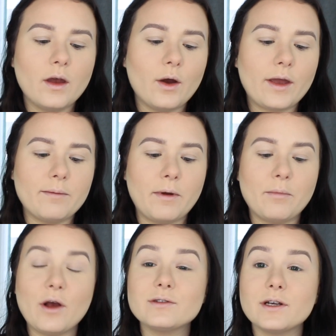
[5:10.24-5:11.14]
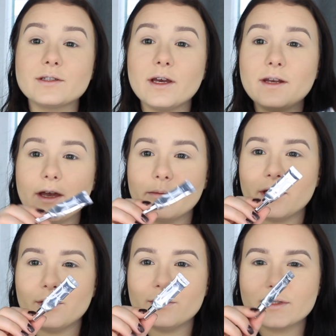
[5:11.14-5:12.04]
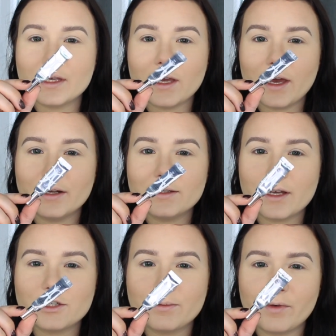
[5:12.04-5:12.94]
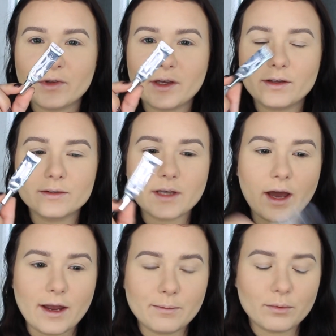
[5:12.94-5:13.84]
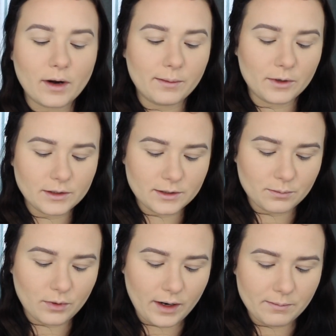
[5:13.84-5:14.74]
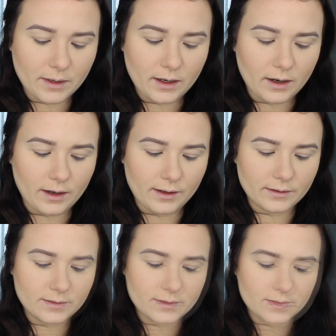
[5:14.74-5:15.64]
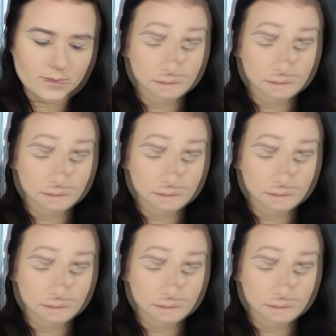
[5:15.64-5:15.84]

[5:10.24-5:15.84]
Okay, my brows are done. I'm gonna use the Anastasia Beverly Hills Eye Primer to prime my eyes.